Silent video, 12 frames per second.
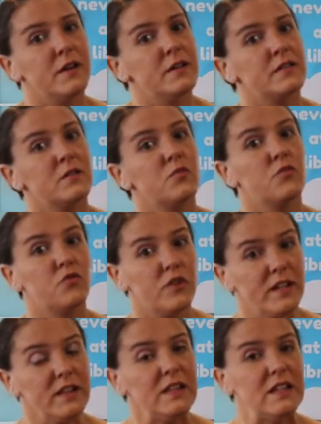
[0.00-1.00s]
some
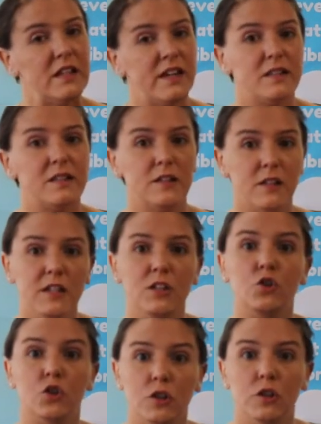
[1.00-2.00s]
really nice,
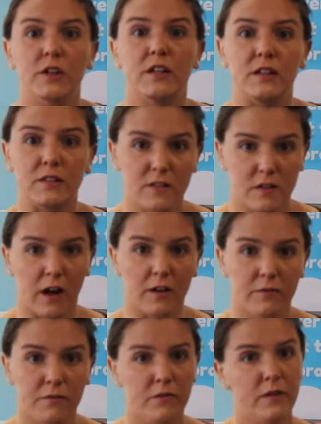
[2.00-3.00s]
clean, good-looking
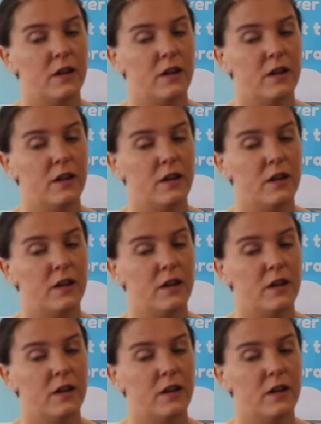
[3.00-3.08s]
stuff.